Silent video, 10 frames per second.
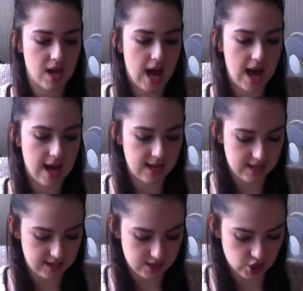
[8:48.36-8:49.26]
eye
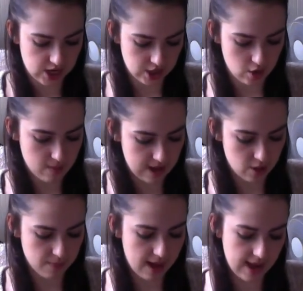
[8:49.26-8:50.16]
shadow
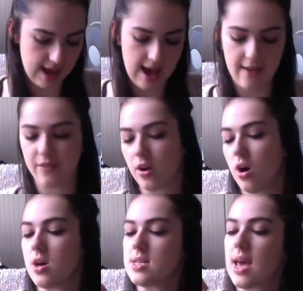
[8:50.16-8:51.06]
makeup palette. I've
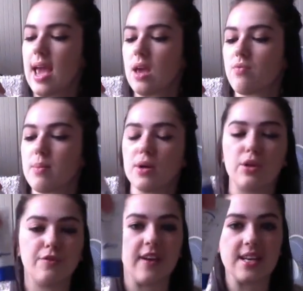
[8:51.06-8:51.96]
got a
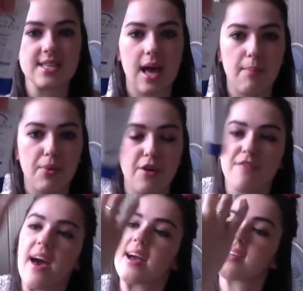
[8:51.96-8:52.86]
Rimmel Fix and
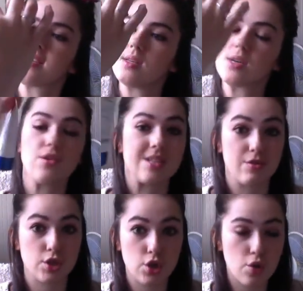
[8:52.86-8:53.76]
Perfect
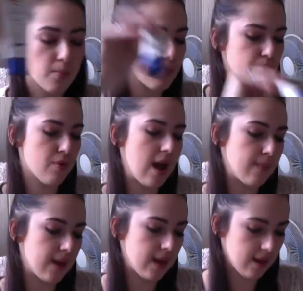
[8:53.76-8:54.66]
002
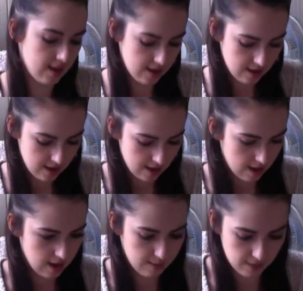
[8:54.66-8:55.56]
primer.
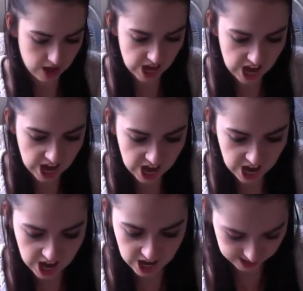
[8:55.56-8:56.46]
Um,
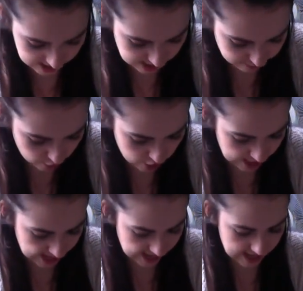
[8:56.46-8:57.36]
ah, it's
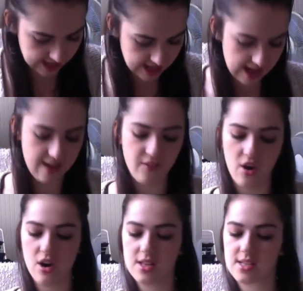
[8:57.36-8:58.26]
falling. I've
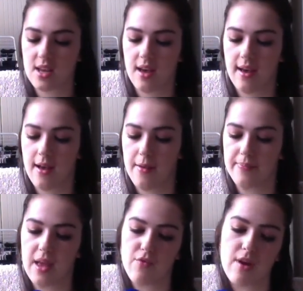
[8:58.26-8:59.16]
got um,
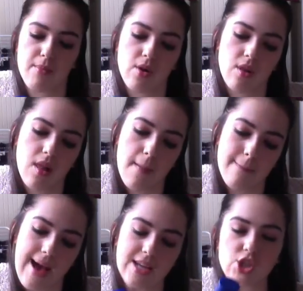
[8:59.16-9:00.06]
a Rimmel
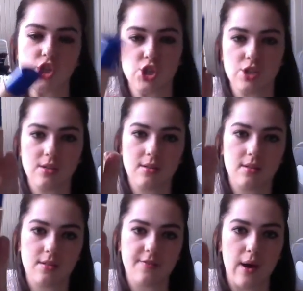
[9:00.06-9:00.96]
Match
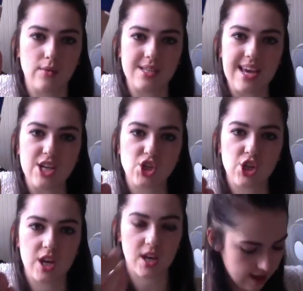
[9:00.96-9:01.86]

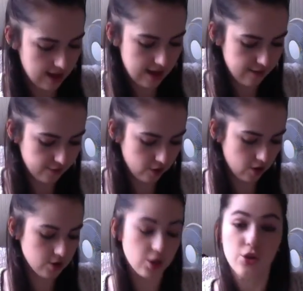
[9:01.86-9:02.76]
Foundation. I've
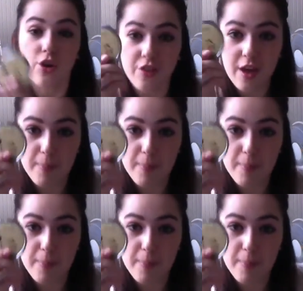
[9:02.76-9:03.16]
got another